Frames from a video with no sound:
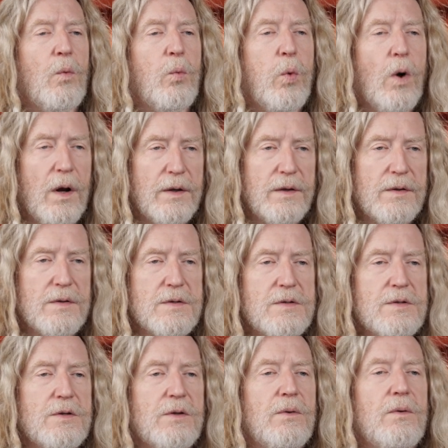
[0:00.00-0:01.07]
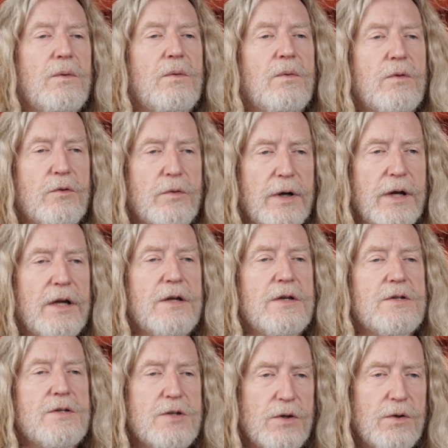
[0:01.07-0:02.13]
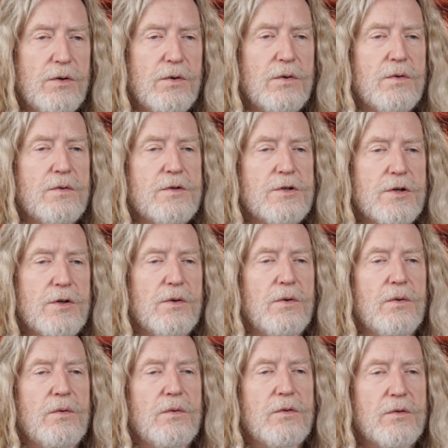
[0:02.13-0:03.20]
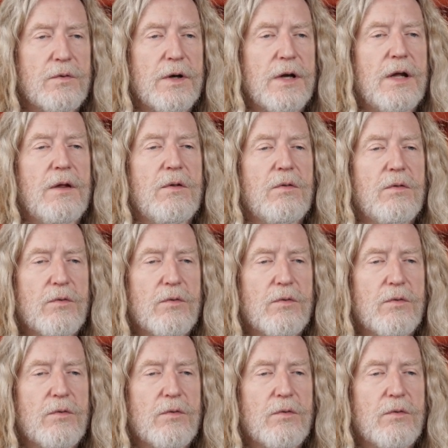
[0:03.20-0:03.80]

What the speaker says: One, two, three, 2, 2, 3,